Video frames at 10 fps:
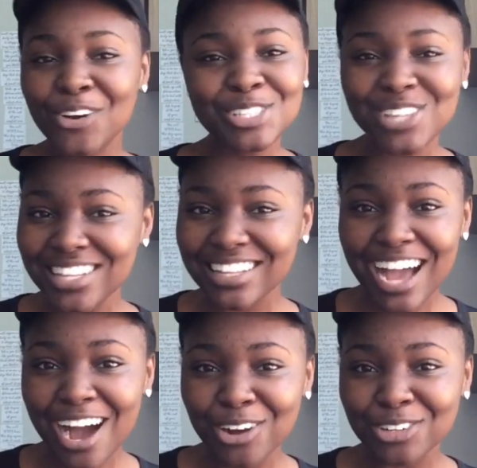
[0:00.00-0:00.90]
sort it
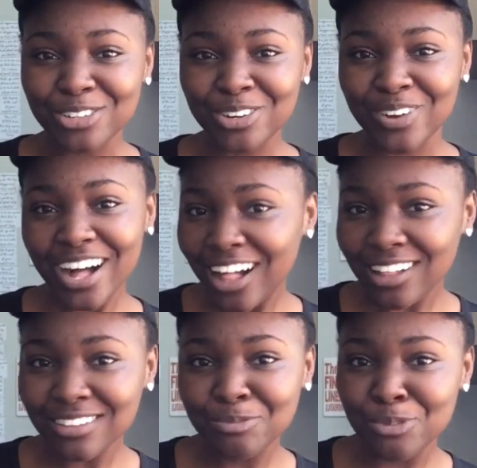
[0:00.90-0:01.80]
out
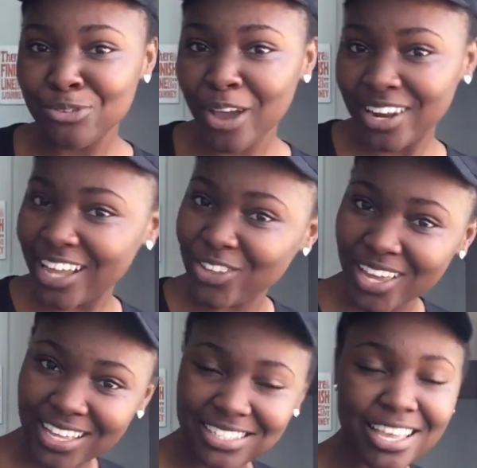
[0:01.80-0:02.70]
before you write your
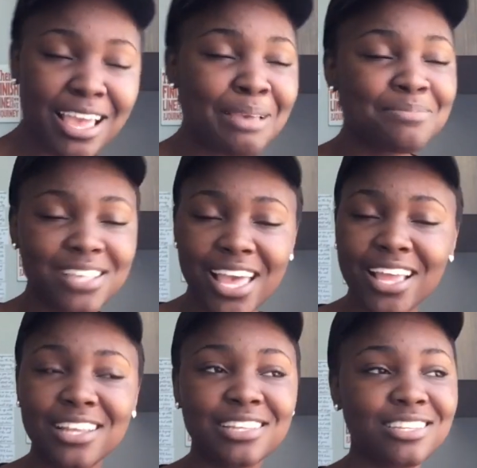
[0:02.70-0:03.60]
exams,
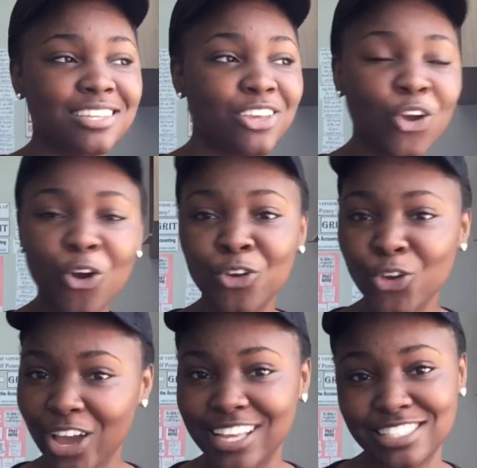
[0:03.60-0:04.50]
and
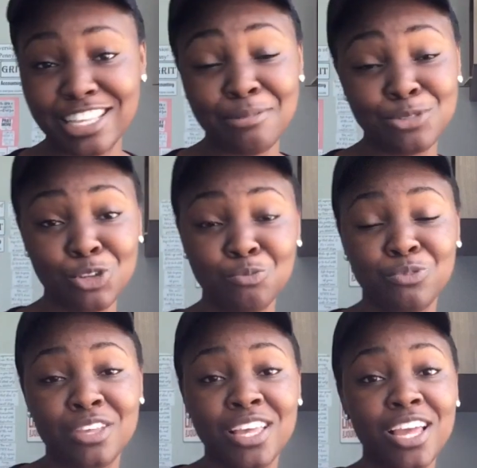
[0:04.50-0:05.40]
your exams will
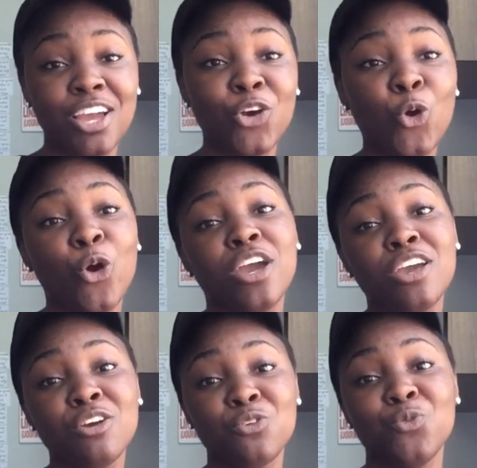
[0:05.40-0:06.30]
be
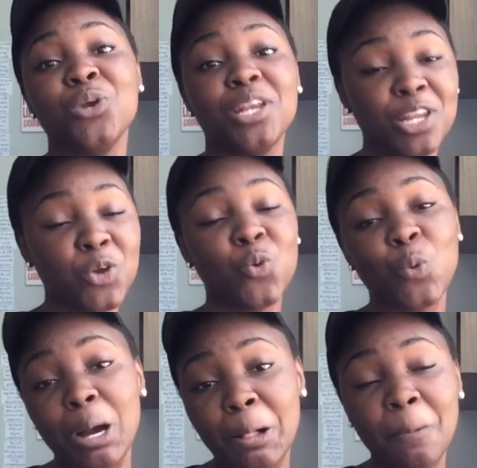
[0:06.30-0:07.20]
going really
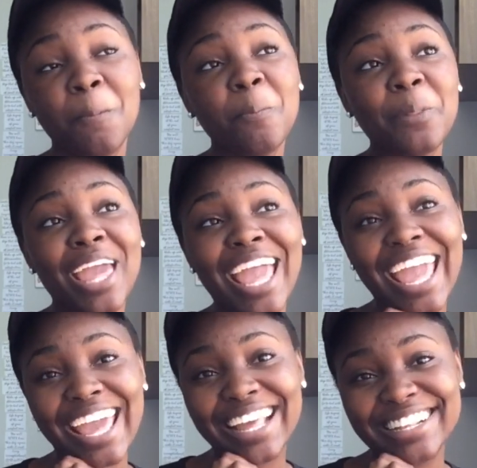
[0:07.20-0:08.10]
well.
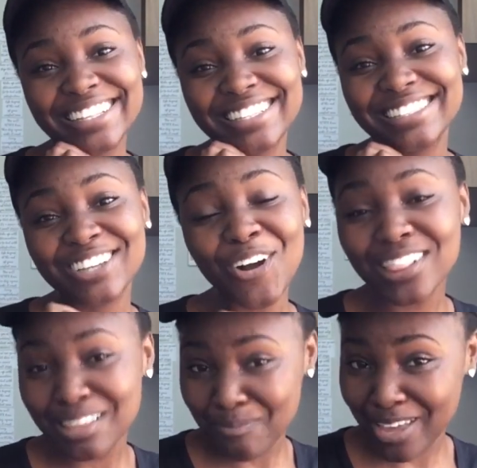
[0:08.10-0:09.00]
And all
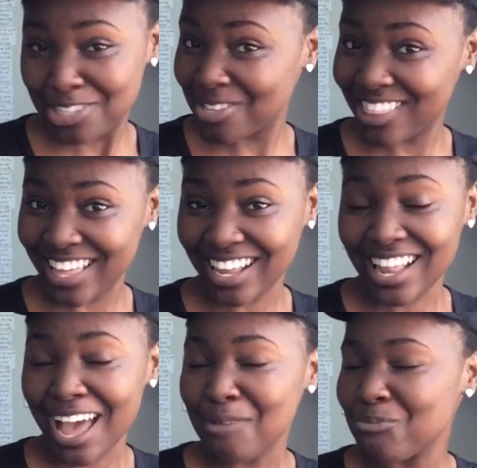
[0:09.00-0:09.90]
the best with that.
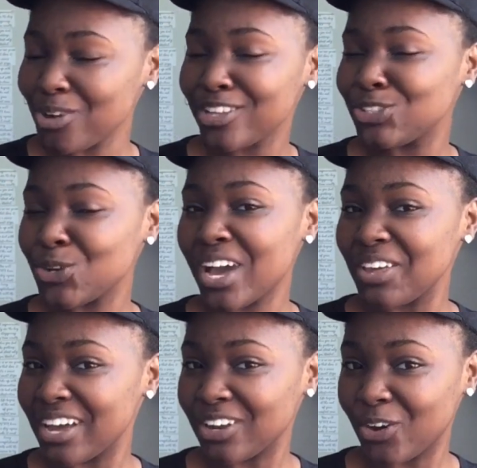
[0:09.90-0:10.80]
I'm pretty sure
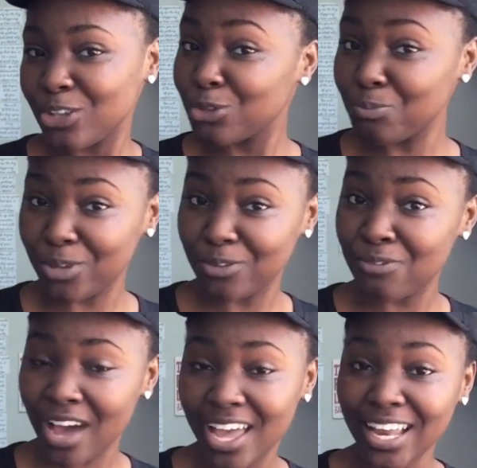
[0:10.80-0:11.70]
you are going to be
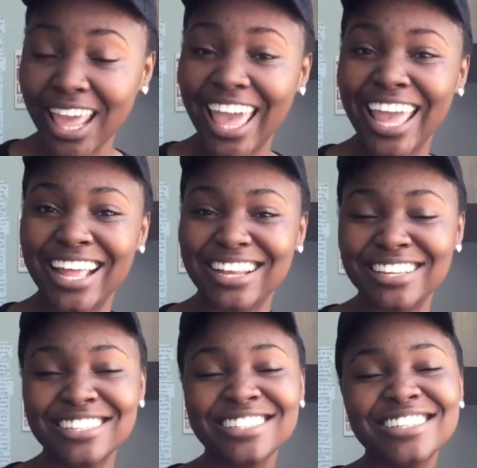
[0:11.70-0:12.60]
fine and